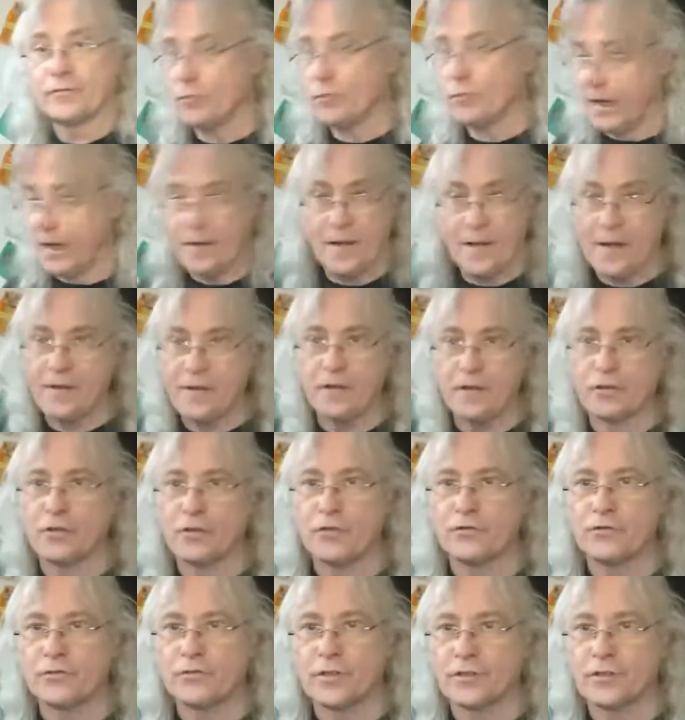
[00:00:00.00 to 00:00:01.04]
and any
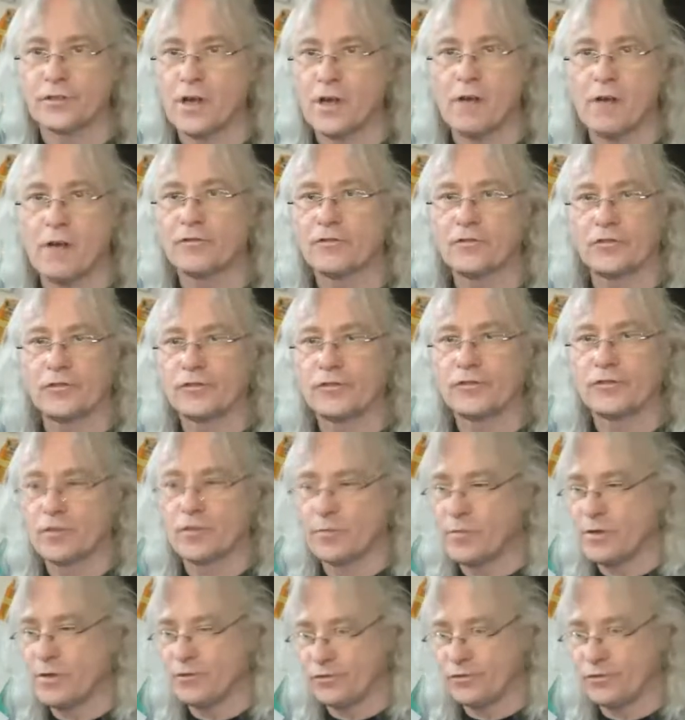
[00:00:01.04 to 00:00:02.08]
acoustic guitar, it's just could
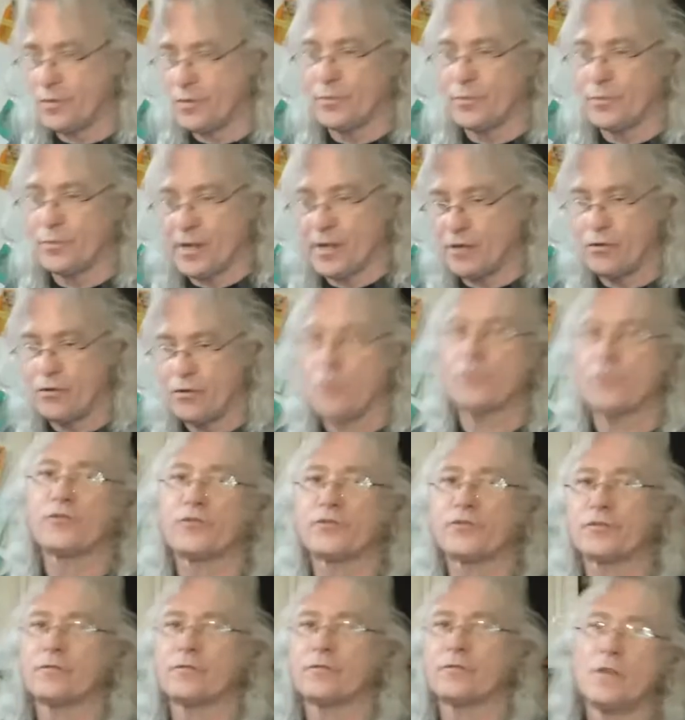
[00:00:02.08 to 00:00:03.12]
be someone that knows
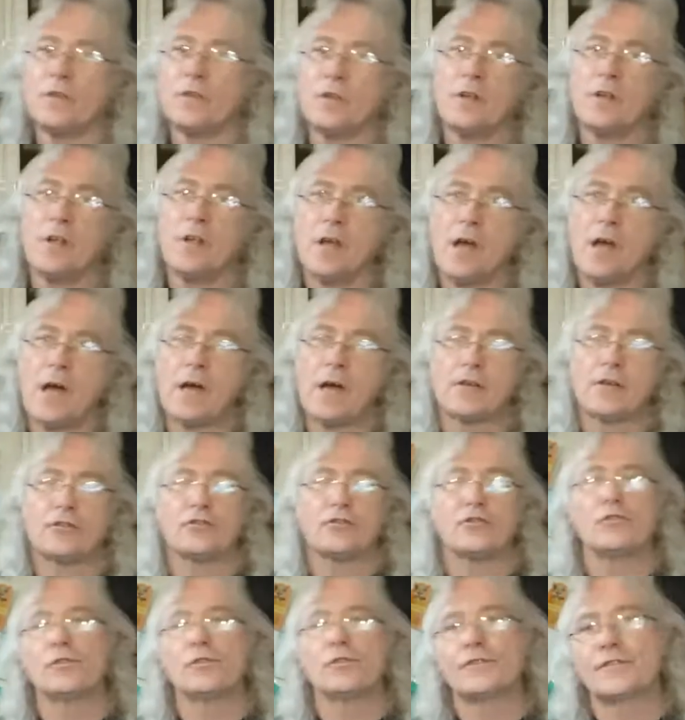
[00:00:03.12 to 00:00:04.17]
how to
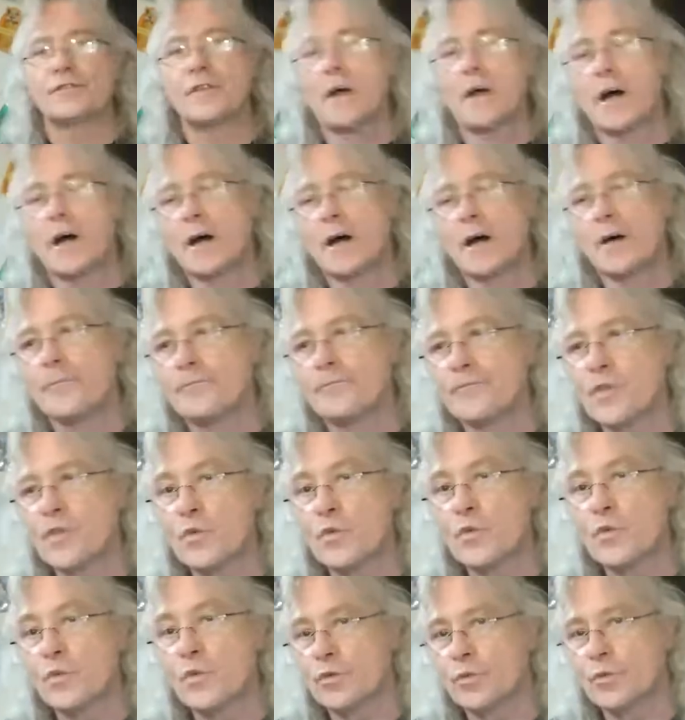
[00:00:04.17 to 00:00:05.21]
do
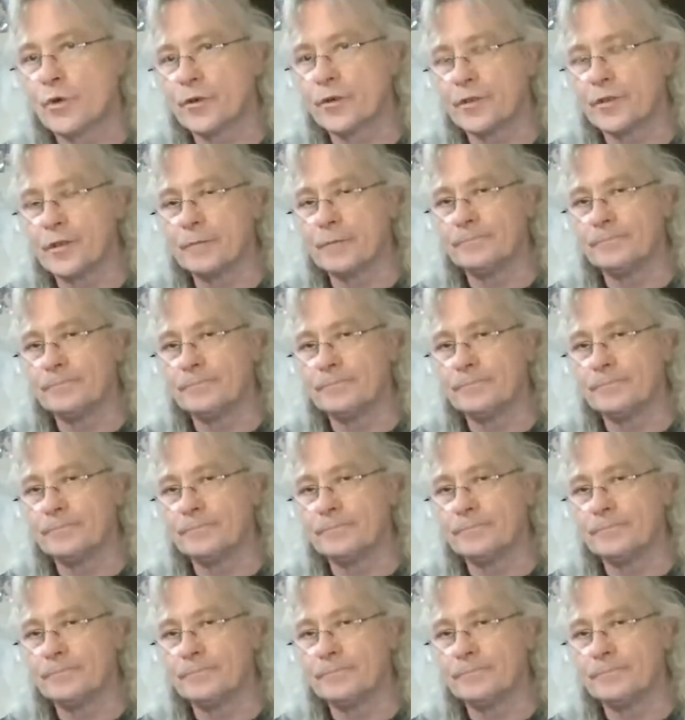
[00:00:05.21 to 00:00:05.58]
woodworking.